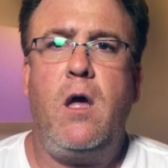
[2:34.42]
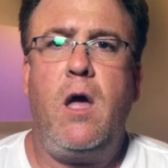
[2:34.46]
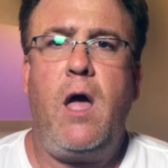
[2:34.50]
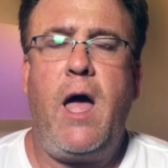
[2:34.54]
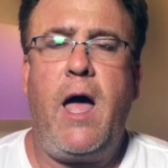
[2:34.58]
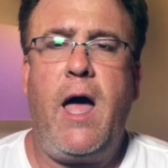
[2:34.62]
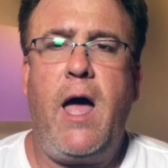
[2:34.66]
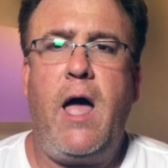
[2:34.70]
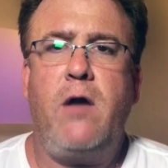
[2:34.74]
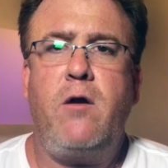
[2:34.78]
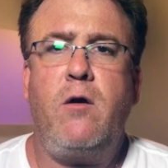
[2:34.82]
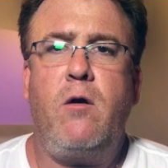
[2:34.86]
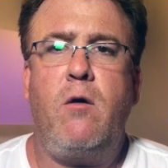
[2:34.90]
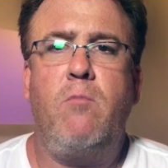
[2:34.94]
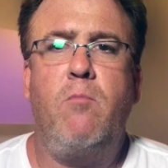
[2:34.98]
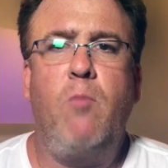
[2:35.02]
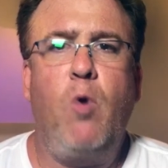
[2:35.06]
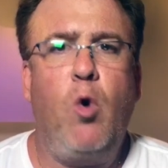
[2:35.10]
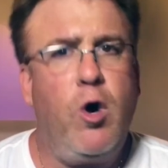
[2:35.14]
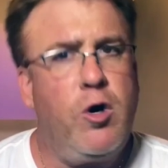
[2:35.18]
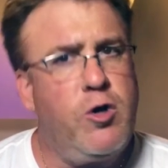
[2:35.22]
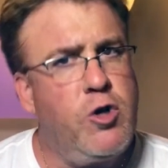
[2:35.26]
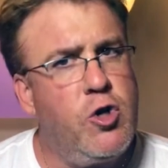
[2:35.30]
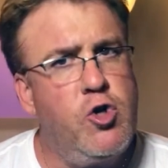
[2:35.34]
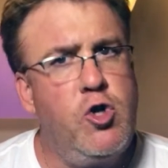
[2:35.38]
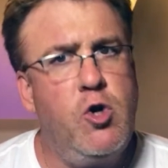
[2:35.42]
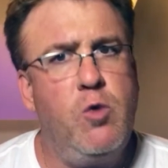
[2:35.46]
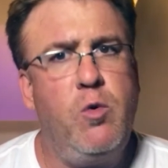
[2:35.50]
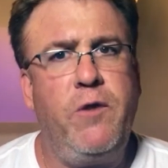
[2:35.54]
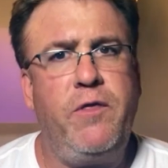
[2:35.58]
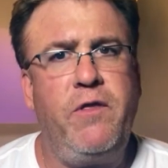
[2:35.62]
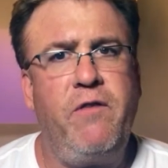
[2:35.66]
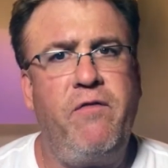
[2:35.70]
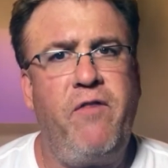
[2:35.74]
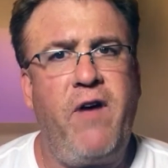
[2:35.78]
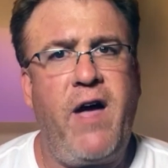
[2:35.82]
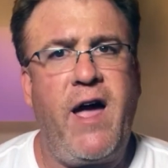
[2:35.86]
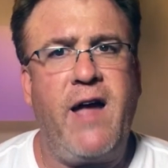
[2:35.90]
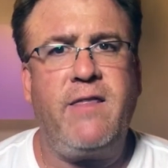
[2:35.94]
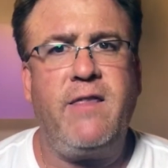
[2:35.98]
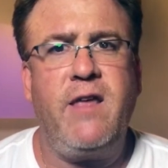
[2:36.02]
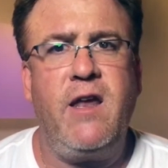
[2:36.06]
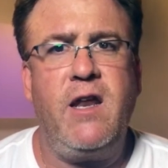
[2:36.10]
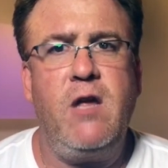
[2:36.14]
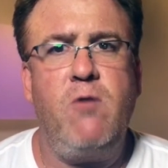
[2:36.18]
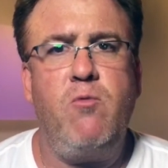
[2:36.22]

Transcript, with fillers: Had more to do with the fact that